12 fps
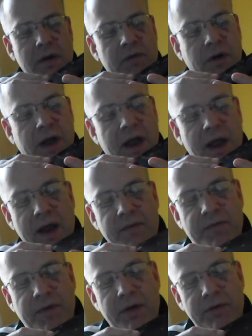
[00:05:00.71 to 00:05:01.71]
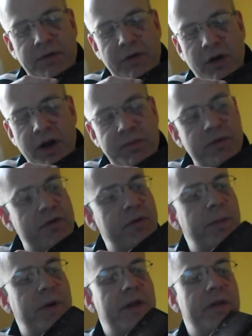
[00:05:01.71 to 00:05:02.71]
You've got a headphone socket
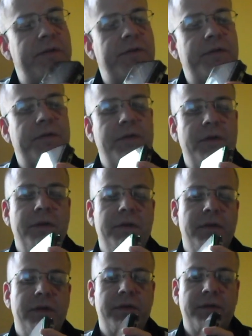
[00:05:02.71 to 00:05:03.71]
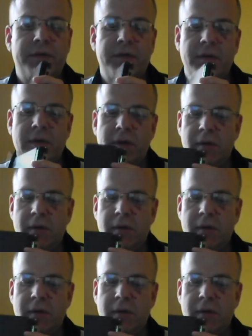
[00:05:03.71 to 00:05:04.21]
presumably at the front.